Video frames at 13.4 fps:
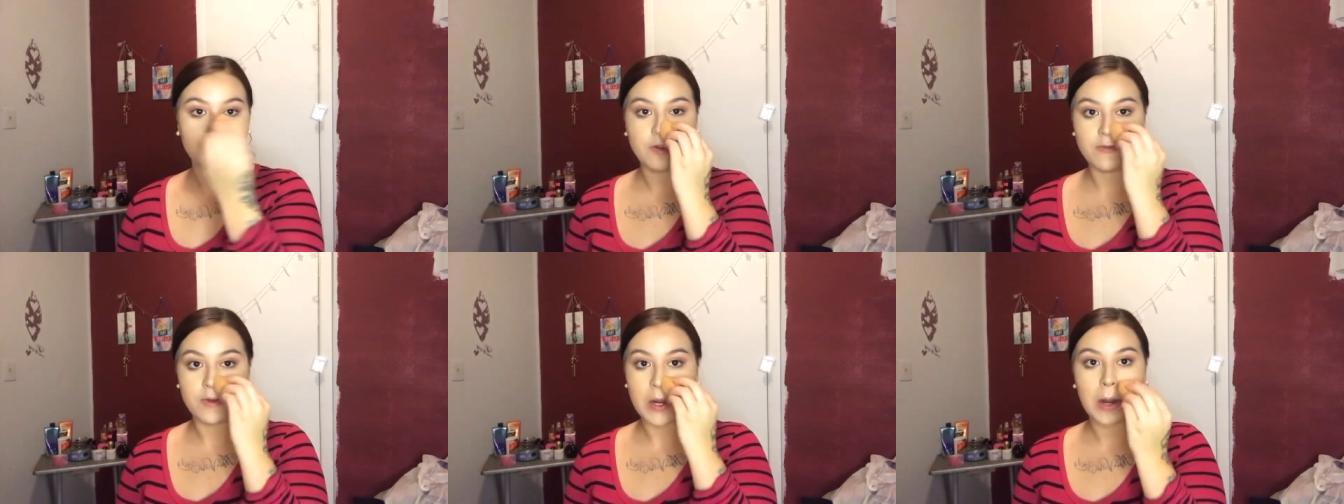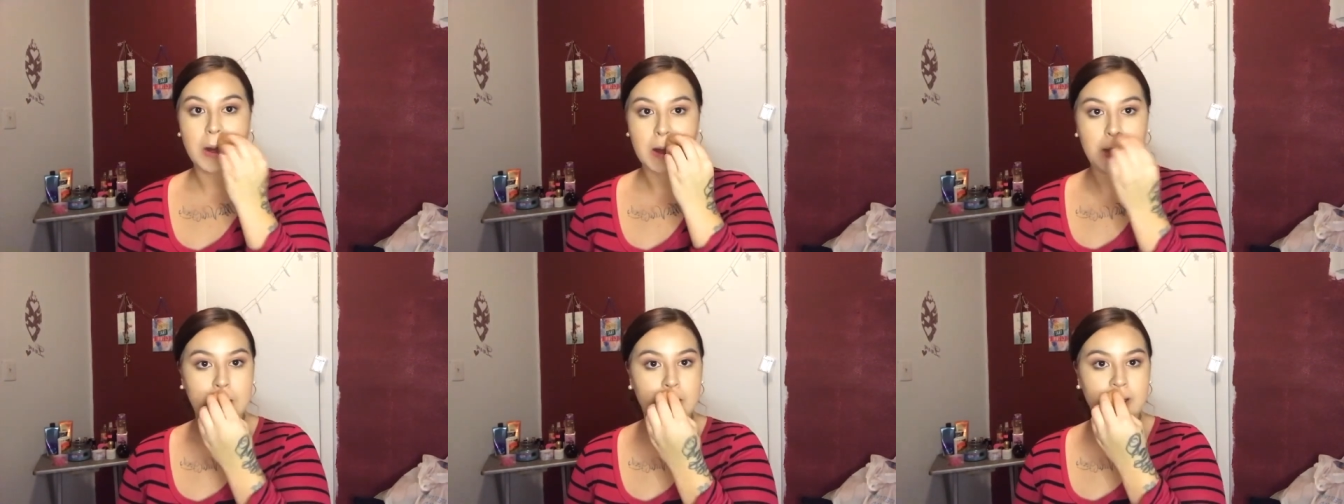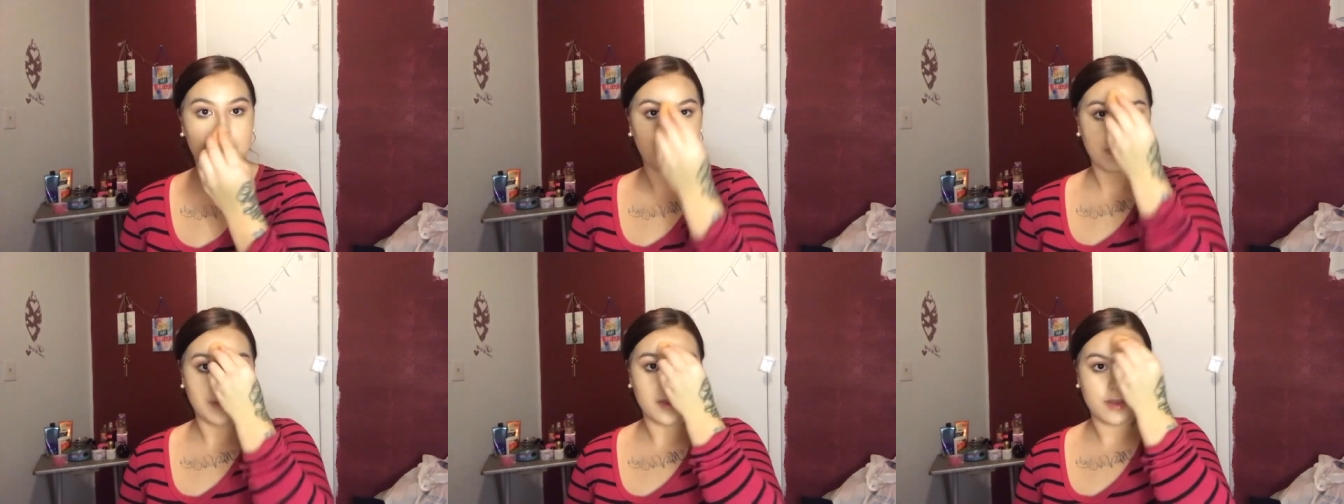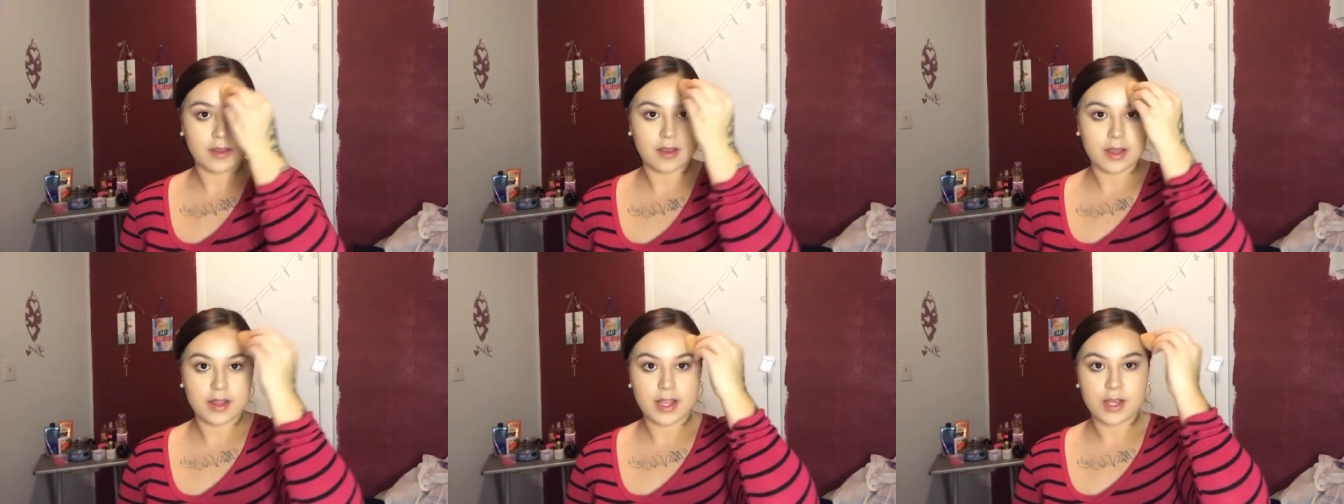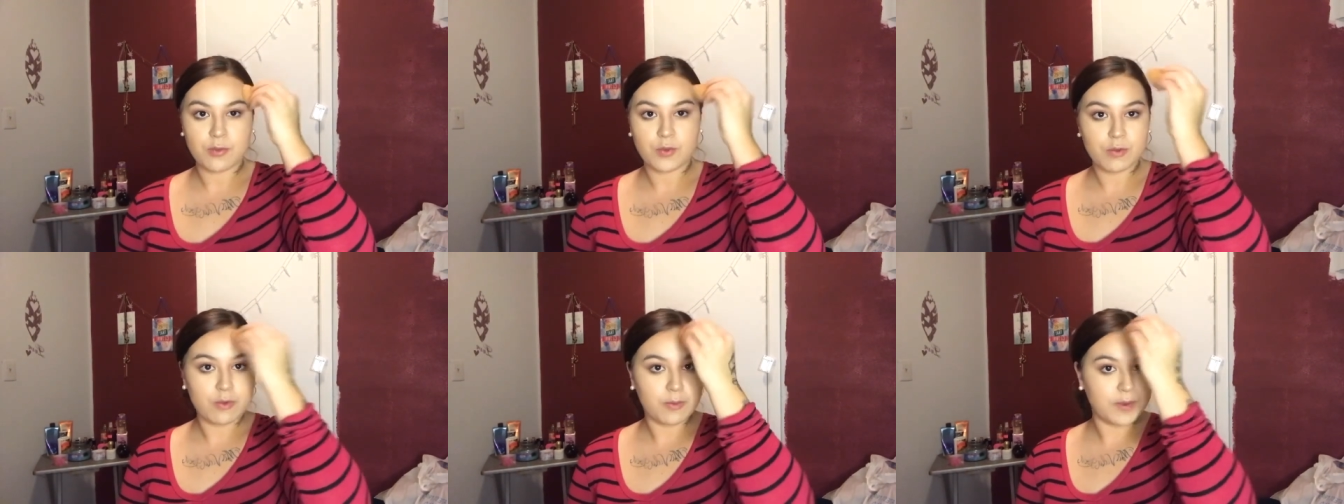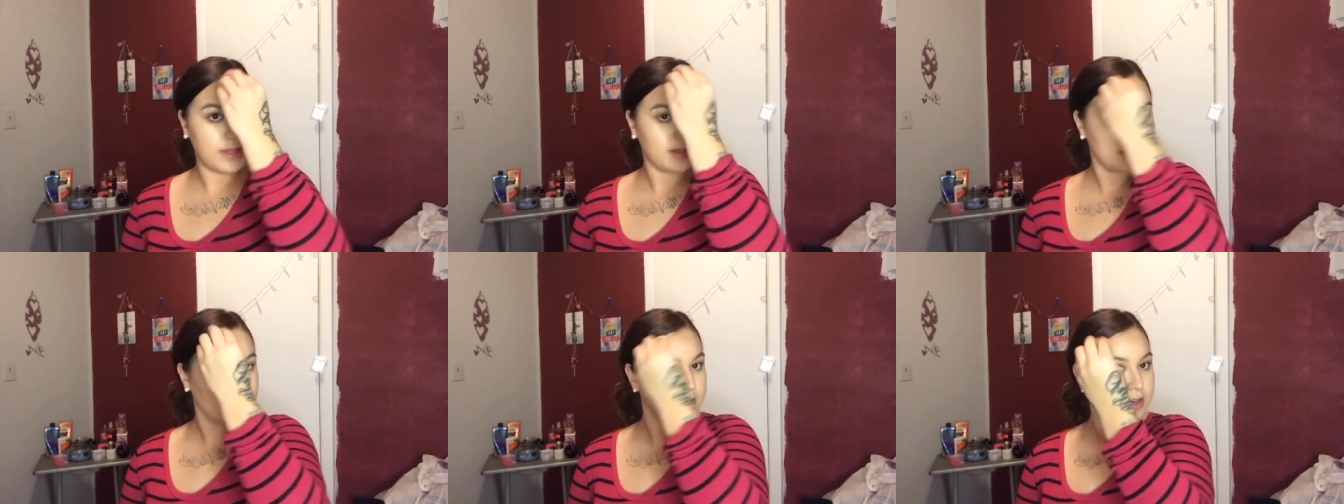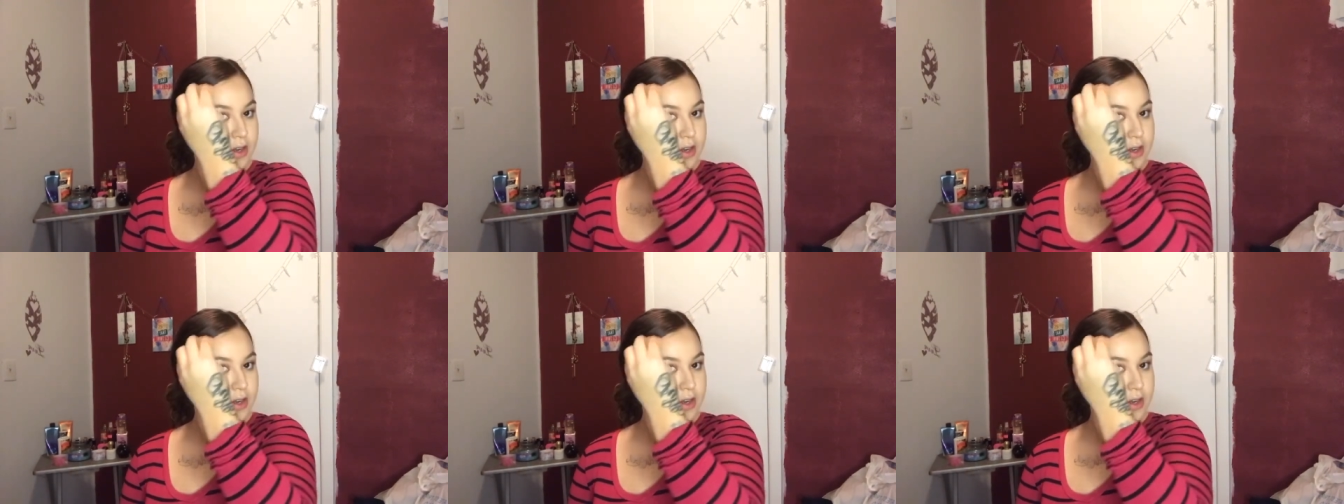for our lips, and then we will be done,